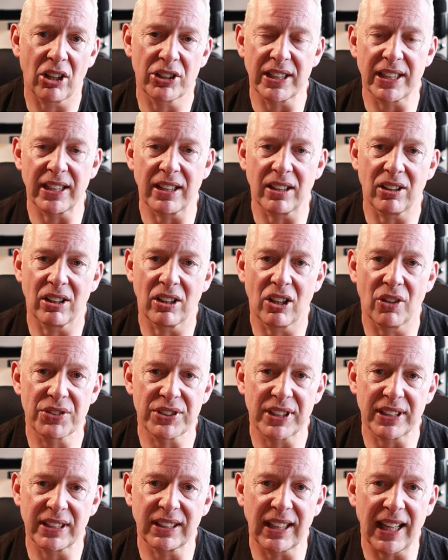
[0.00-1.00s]
I did it
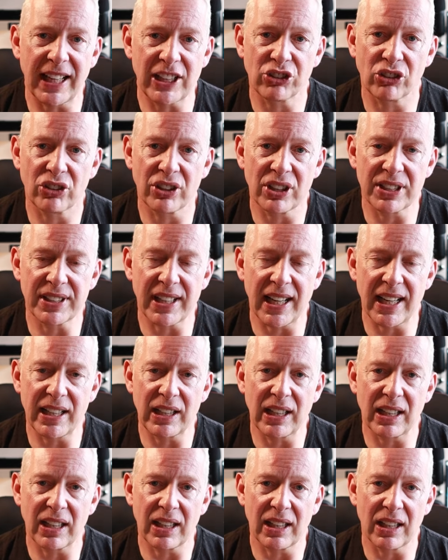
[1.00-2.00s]
obviously later on in the
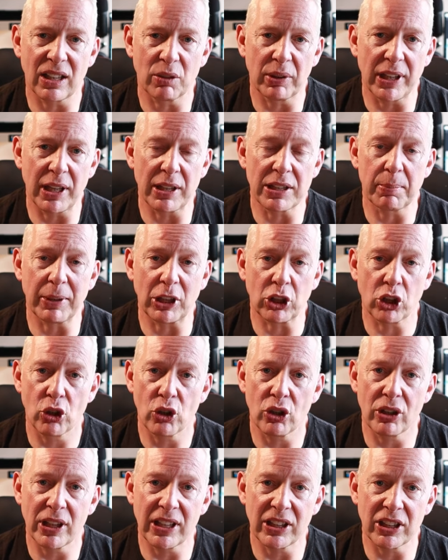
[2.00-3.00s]
day uh, when it's a bit
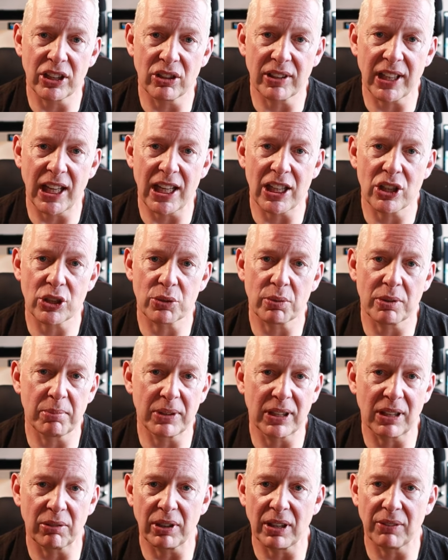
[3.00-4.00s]
cooler here in the UK because we've
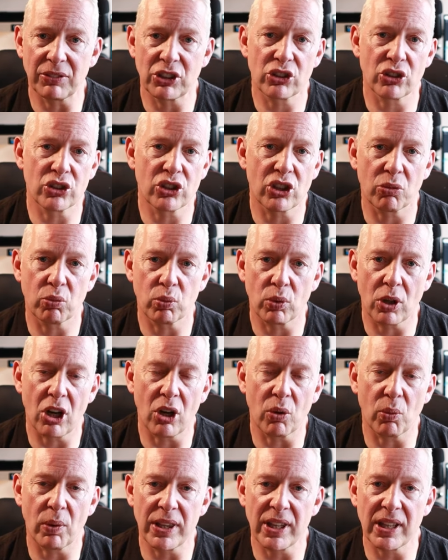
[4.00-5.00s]
been in um, such
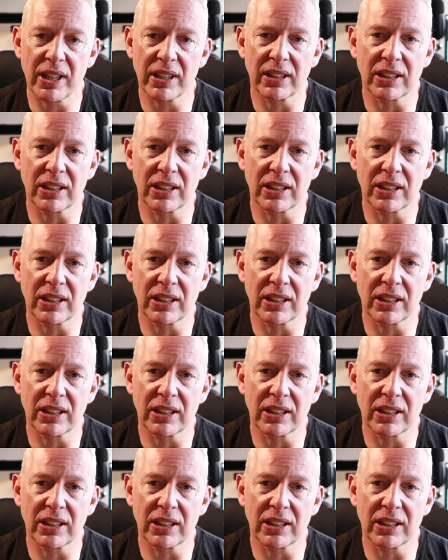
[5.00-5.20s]
hot weather.